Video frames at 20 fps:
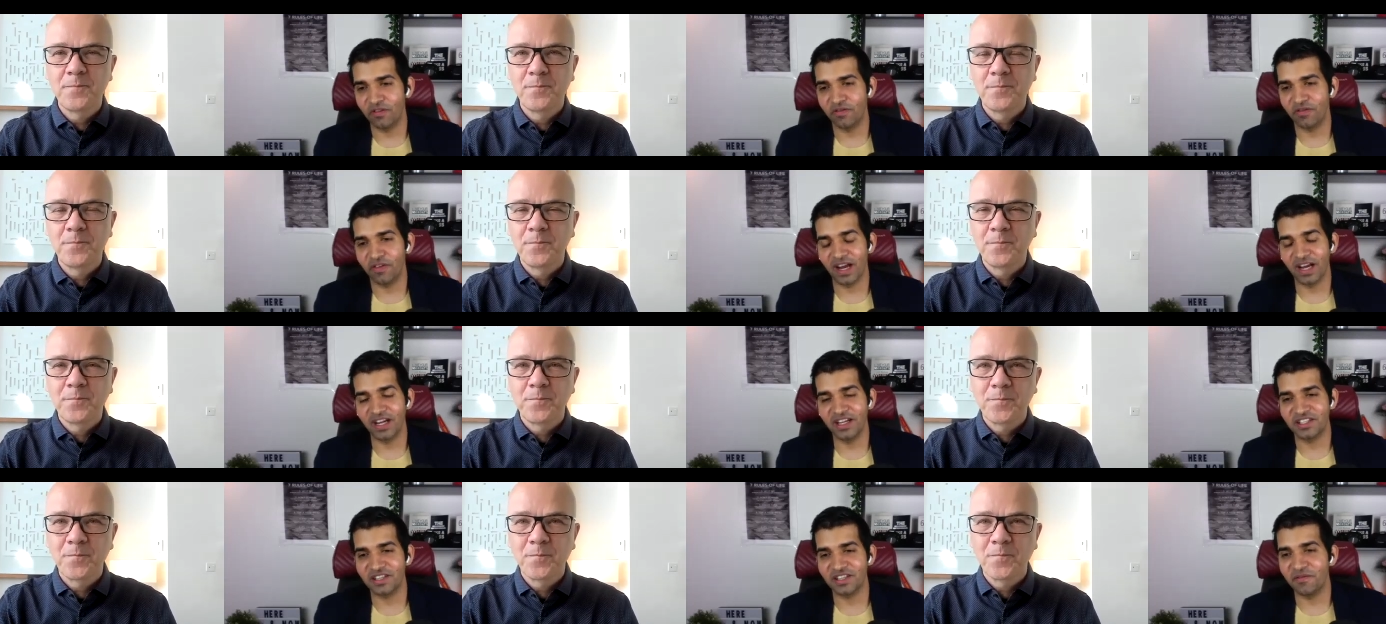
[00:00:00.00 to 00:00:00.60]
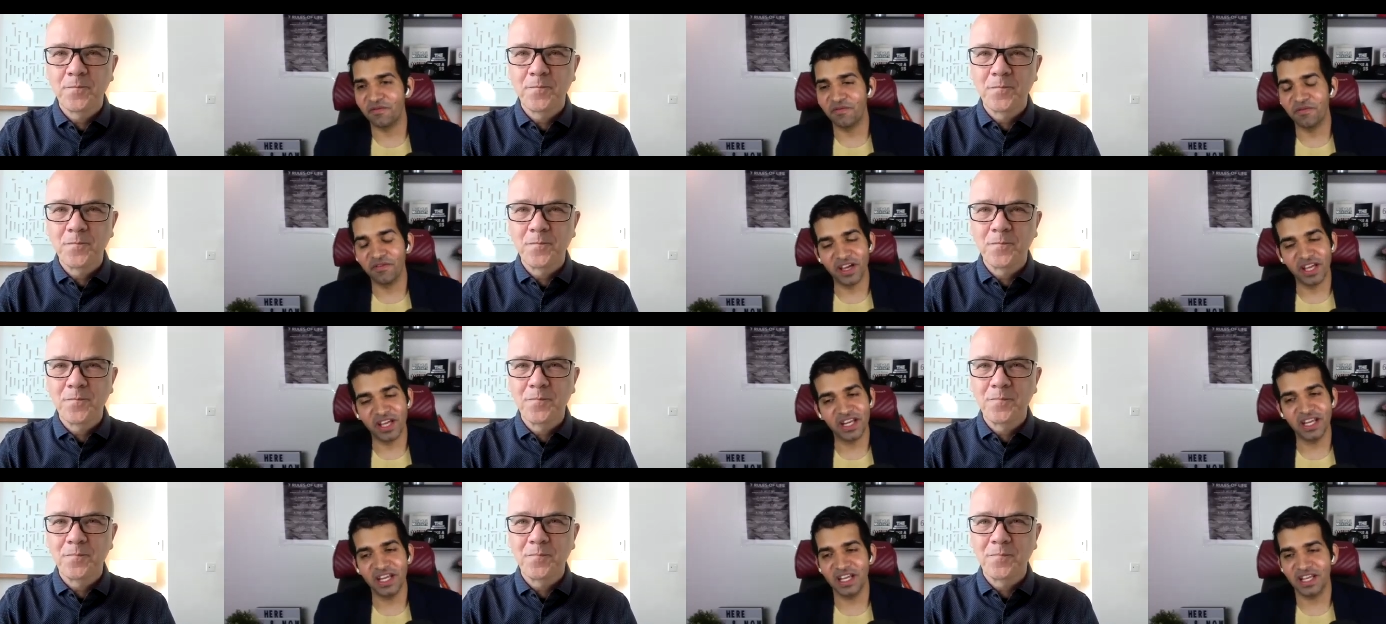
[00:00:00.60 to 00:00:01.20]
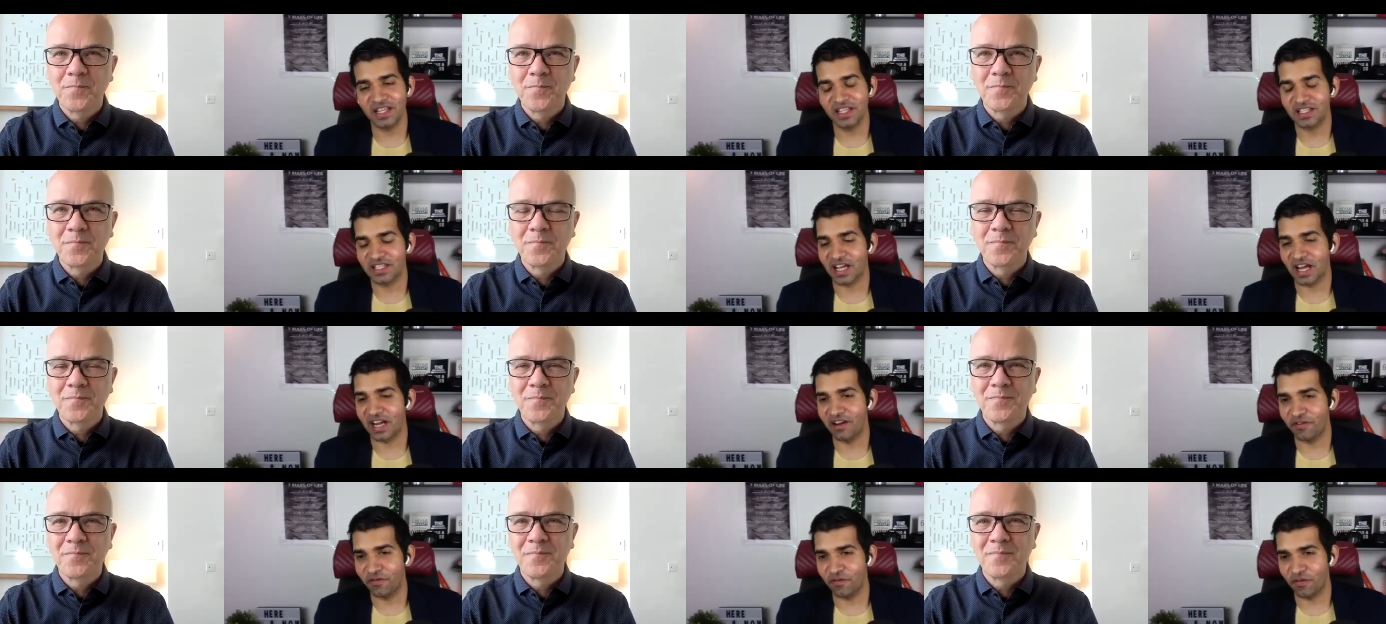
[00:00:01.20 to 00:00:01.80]
Speaker 1: I think you will find some
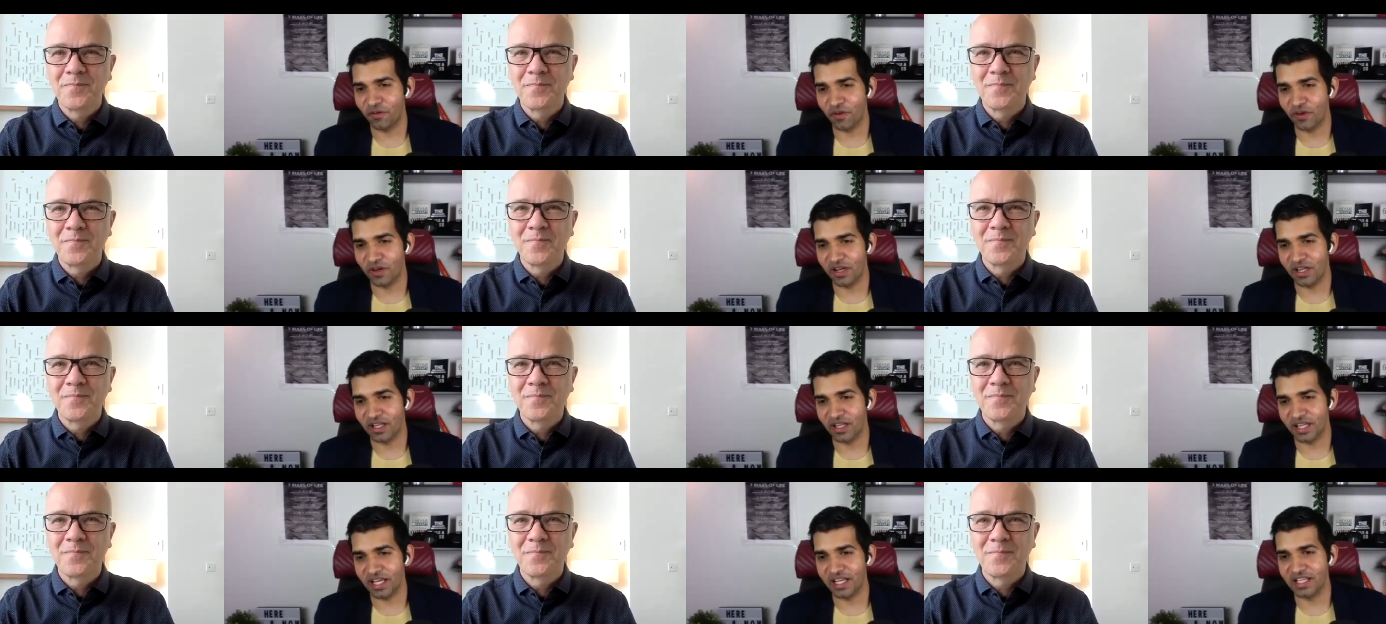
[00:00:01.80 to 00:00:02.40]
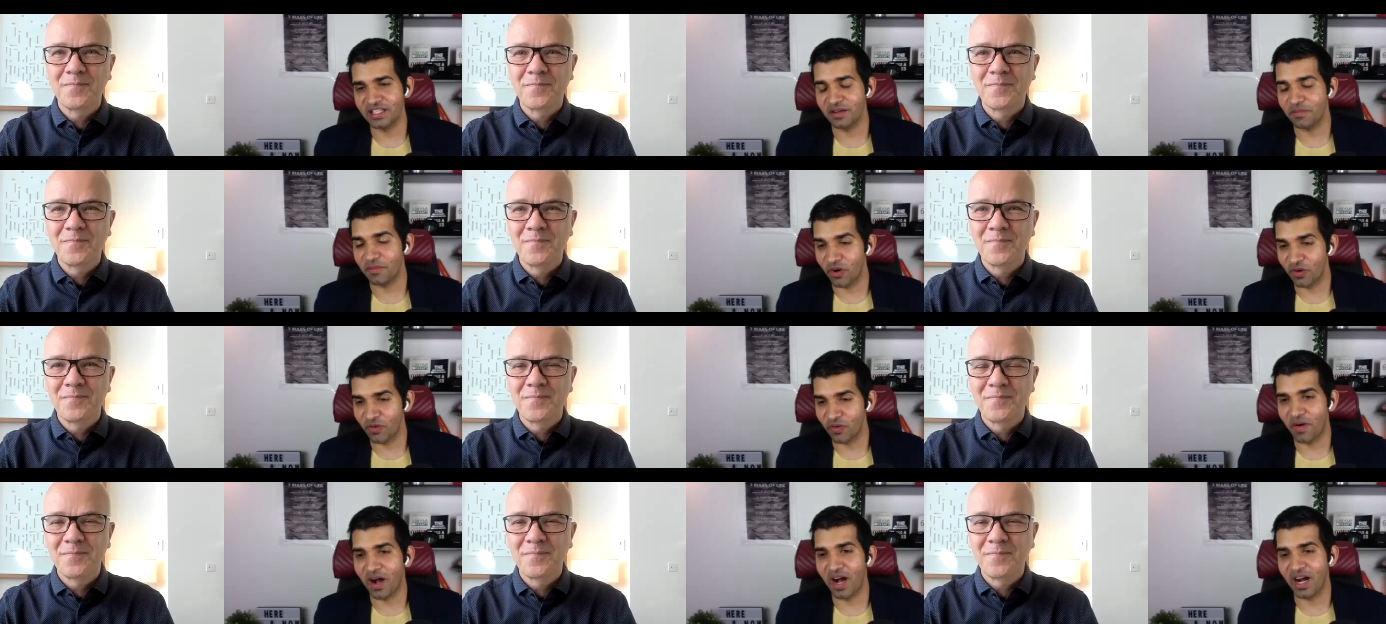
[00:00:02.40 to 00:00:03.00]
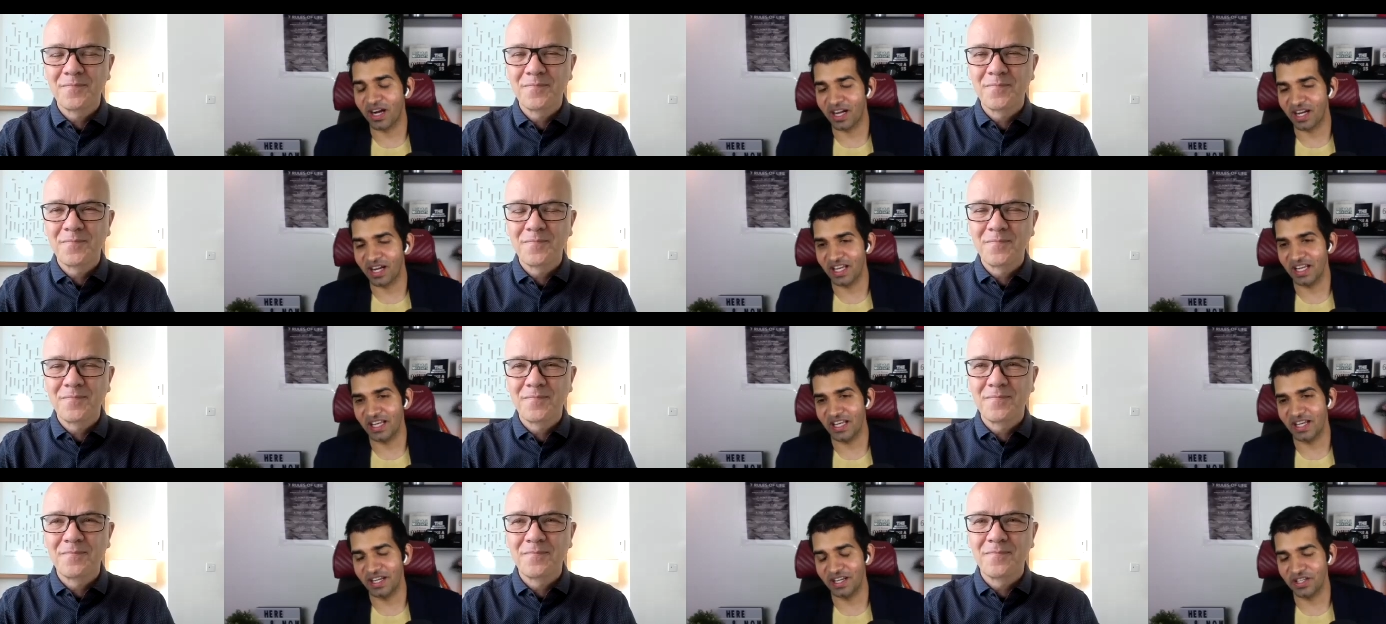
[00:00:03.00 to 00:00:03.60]
very insightful uh, things
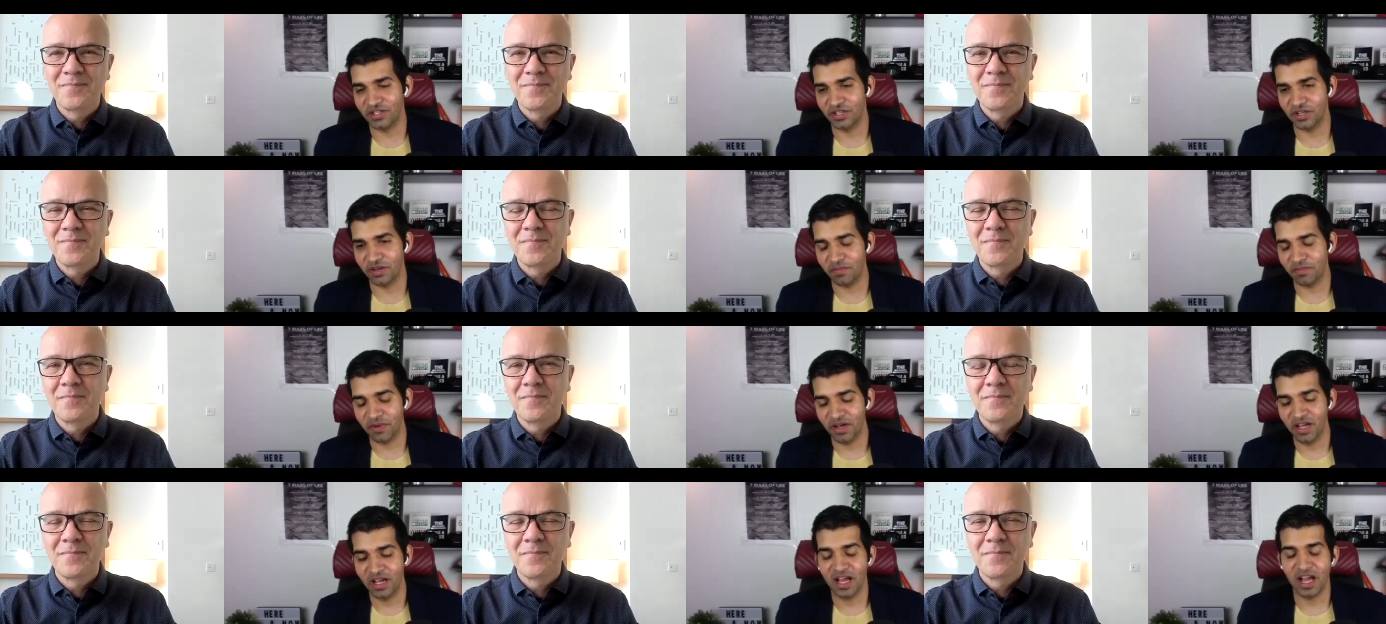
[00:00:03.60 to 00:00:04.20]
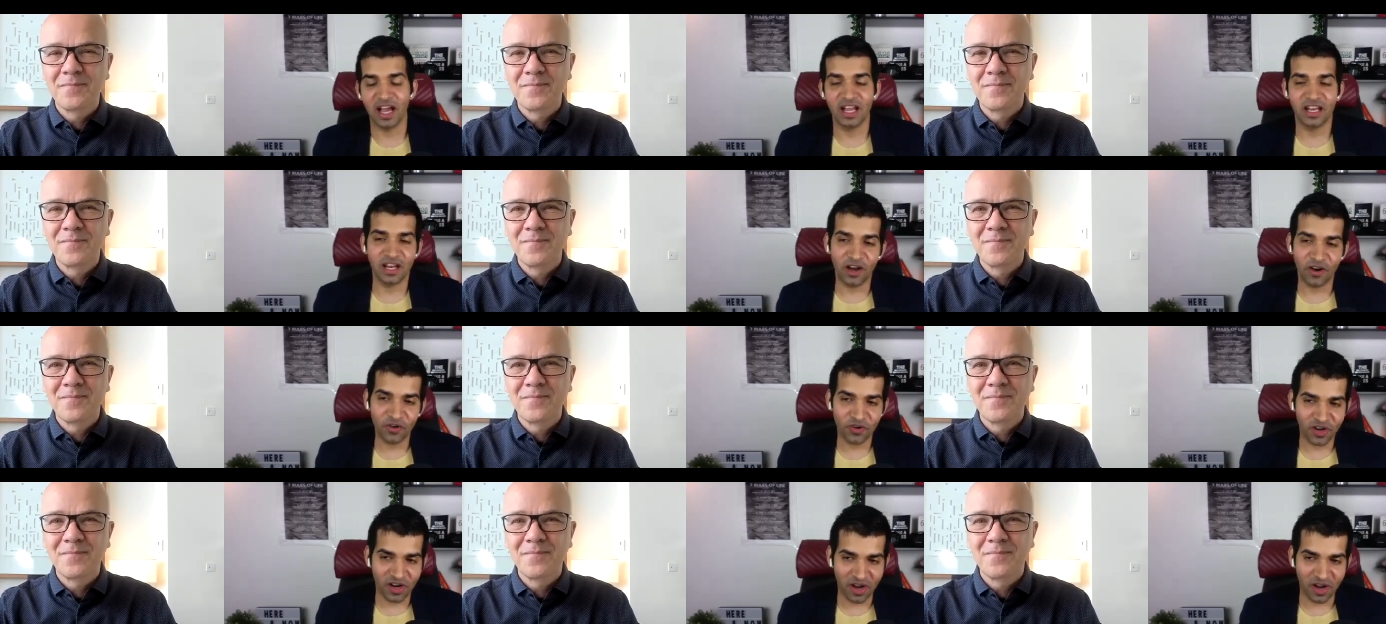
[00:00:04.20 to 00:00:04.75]
about marketing leadership.